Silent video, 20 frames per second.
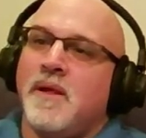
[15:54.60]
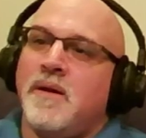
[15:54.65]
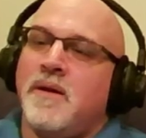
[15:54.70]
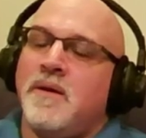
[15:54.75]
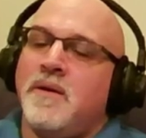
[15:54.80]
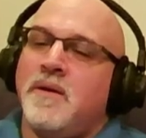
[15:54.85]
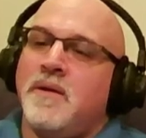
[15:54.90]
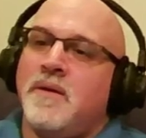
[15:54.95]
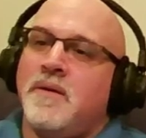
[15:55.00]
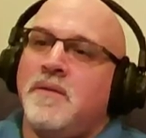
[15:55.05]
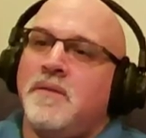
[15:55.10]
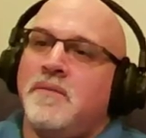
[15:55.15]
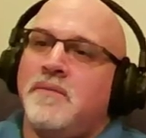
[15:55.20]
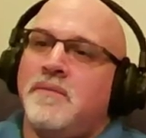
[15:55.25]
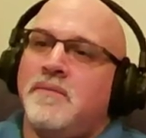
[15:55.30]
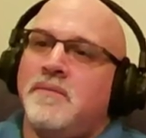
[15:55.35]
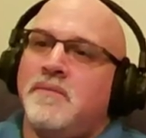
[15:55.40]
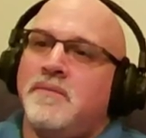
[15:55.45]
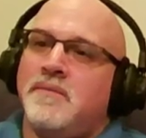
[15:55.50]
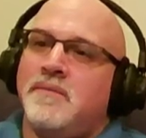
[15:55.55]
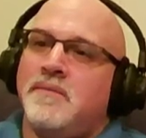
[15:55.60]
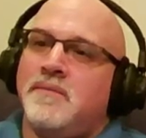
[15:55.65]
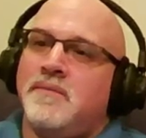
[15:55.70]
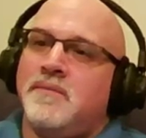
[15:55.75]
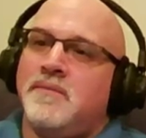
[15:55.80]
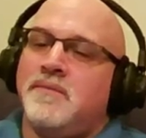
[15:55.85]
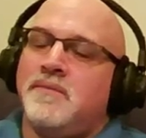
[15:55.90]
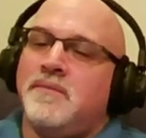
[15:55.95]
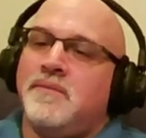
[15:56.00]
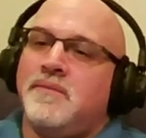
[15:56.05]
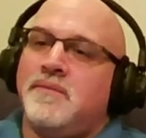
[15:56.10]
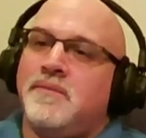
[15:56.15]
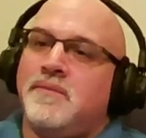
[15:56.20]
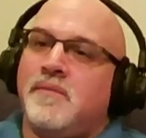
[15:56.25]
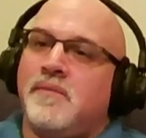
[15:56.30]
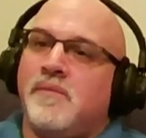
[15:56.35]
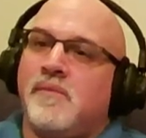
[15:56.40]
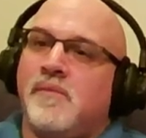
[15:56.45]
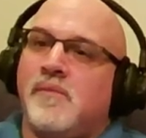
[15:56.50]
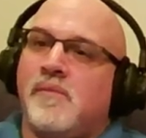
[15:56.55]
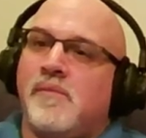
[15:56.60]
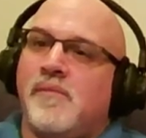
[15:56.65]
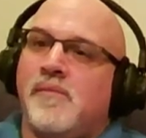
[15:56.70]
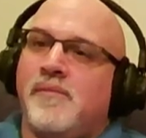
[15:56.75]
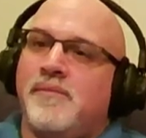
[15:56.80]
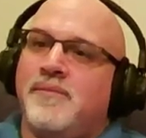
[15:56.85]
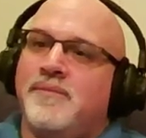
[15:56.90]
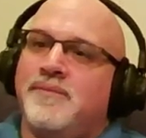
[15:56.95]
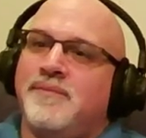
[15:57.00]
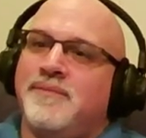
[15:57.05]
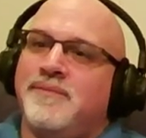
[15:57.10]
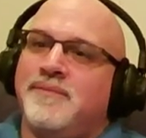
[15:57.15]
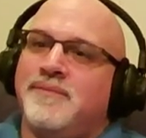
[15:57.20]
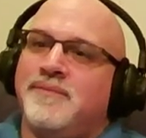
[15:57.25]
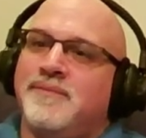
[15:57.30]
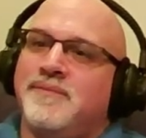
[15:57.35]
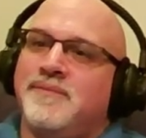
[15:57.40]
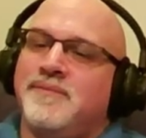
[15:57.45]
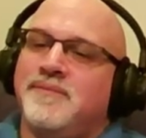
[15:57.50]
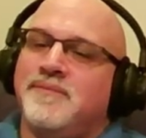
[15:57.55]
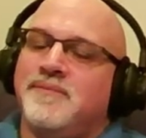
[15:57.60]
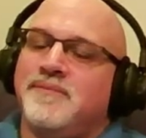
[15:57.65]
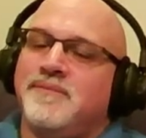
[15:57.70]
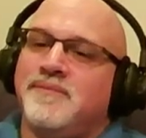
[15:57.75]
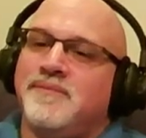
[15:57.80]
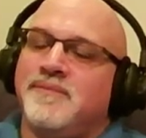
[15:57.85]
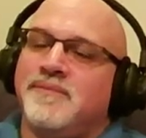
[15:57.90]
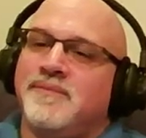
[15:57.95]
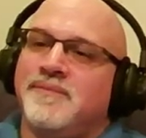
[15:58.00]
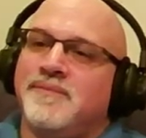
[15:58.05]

(not speaking)